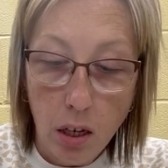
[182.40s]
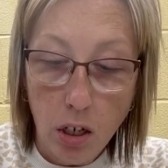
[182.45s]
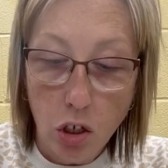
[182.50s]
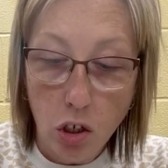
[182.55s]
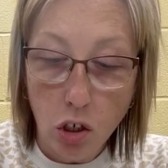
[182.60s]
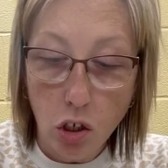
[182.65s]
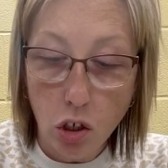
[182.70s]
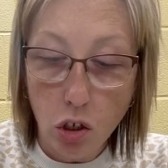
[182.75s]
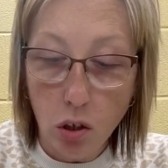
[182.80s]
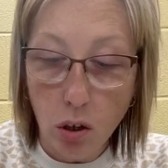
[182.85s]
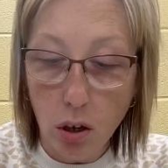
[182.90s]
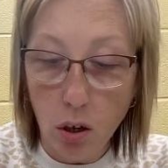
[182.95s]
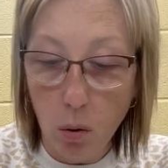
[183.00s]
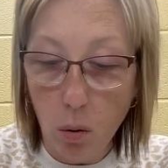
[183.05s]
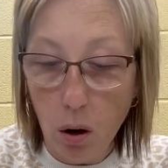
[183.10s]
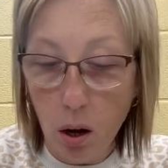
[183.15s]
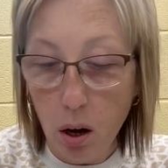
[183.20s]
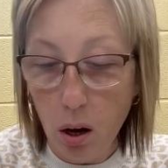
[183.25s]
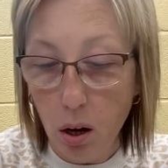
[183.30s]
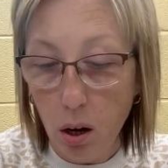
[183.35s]
You're just going to go
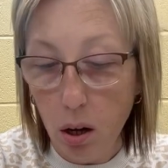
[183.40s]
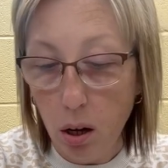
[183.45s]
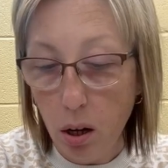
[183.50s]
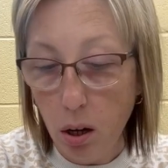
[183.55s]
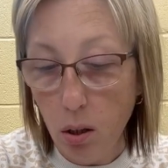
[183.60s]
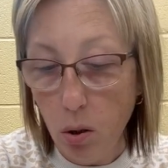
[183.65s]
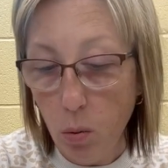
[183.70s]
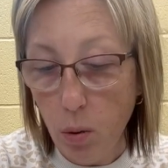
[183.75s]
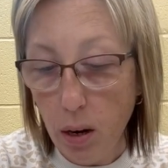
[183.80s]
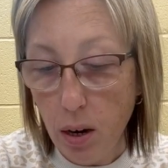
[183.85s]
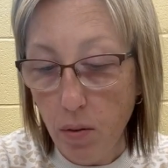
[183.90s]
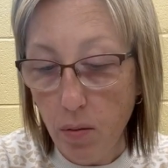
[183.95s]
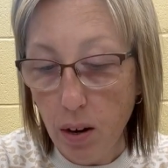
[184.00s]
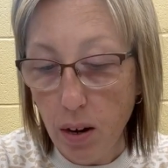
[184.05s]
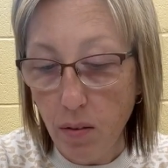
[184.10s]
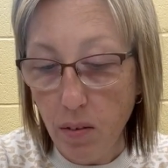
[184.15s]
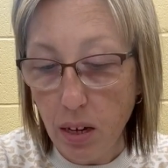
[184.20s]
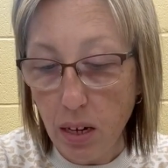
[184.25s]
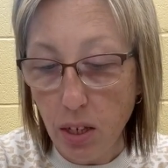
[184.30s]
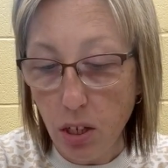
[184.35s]
all the way
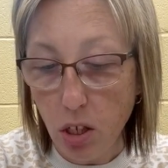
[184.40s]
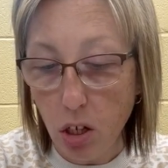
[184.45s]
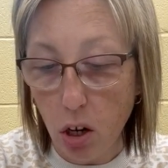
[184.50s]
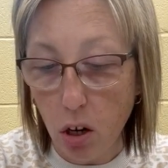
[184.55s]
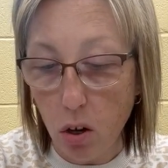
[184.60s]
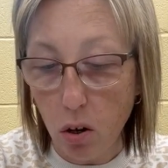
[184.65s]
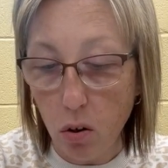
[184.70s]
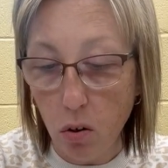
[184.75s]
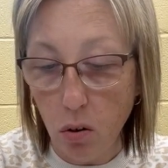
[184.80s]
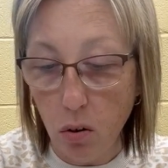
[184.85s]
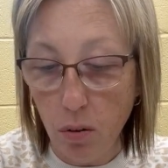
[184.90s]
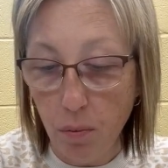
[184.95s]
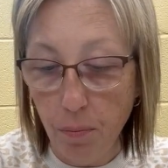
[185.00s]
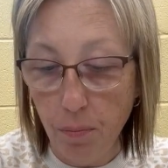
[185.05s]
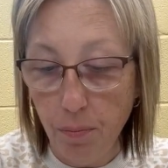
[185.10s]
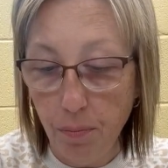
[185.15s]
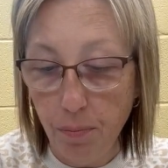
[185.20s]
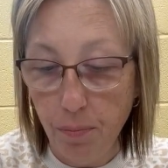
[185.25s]
around that circle.